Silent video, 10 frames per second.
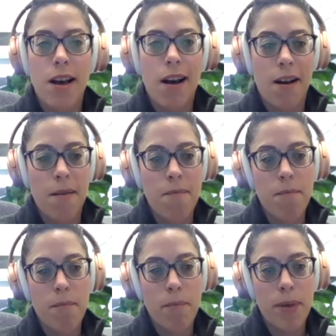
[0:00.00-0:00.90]

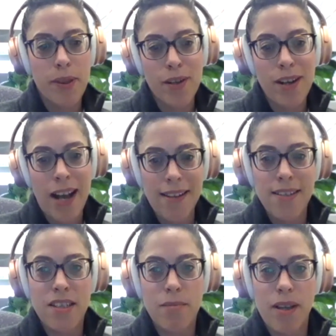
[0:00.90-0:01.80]
But there
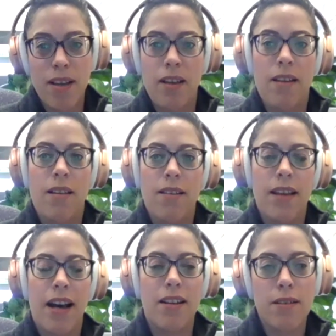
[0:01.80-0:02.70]
has to be
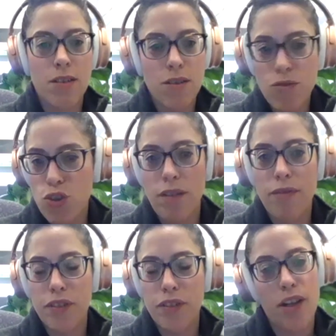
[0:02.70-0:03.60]
that
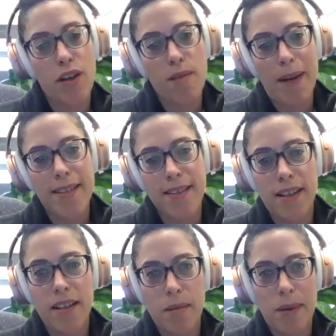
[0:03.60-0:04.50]
shift in your
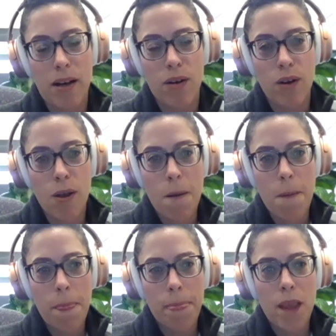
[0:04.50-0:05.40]
mindset about,
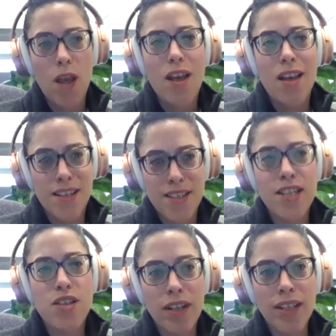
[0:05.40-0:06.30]
is
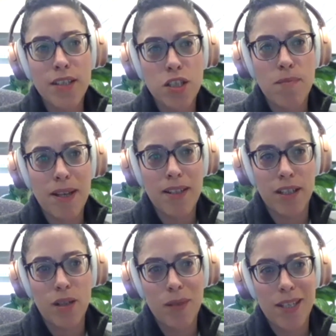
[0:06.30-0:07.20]
this really such a big
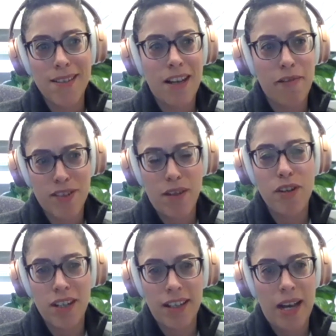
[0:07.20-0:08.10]
deal because I've
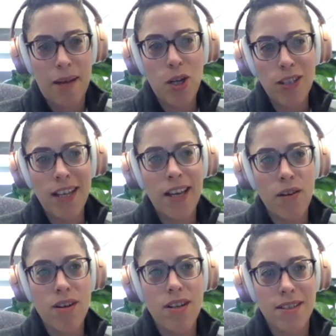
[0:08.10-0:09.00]
suffered in lab all day,
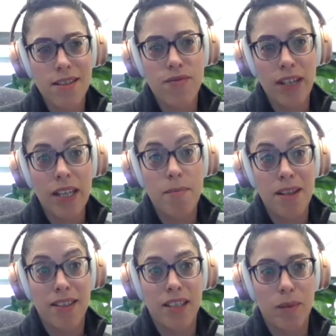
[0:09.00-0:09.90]
or is this really a
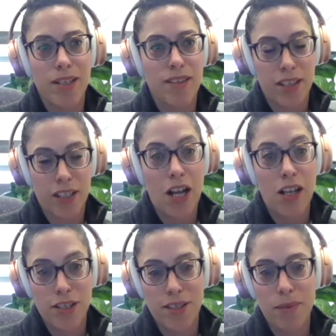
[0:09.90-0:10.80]
big deal because the
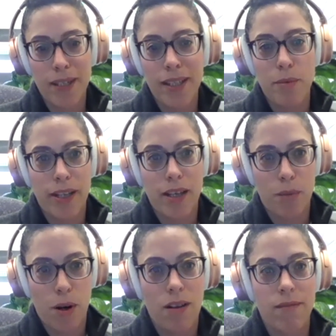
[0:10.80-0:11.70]
technology is completely breaking
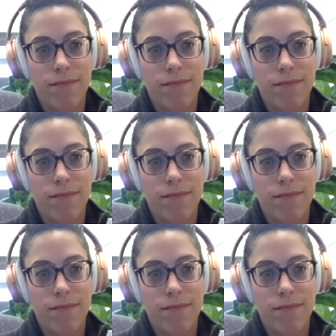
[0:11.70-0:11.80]
apart?